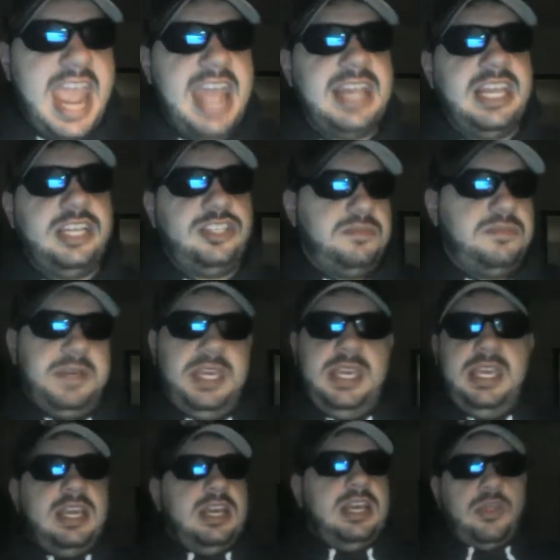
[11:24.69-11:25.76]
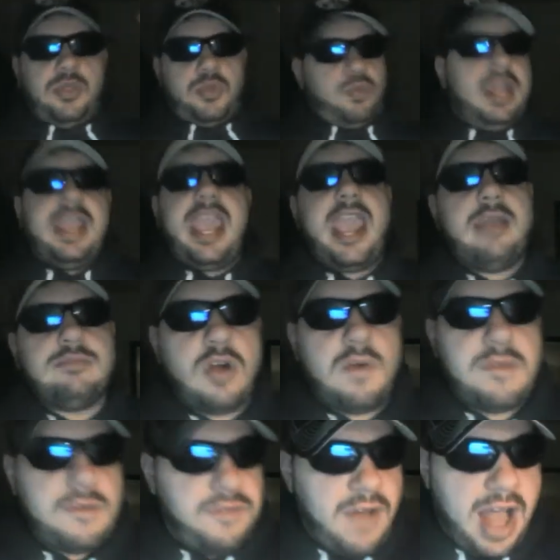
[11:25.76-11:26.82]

and they should be three games over